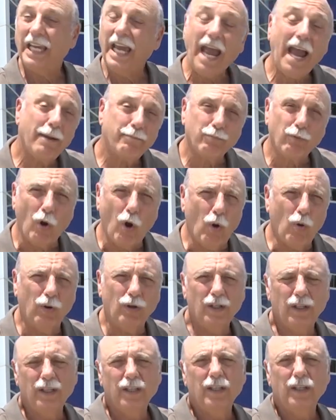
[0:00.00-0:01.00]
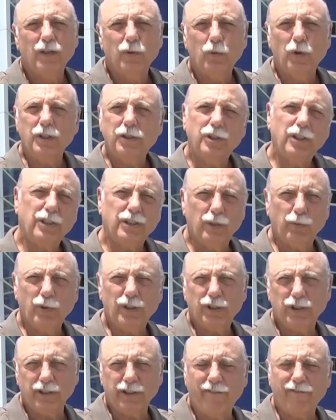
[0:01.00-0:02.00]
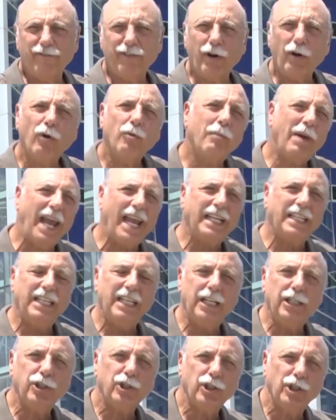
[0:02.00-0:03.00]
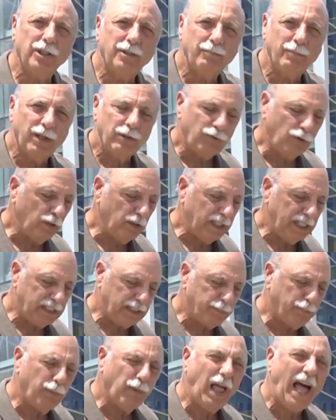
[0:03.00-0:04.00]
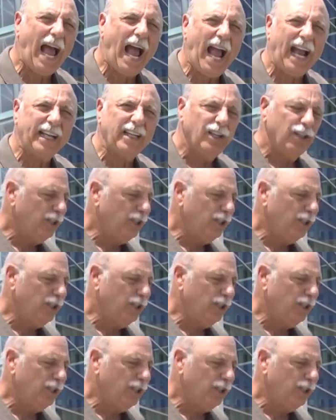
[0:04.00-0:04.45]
gabbro, which is a ferromagnesian mineral. It's black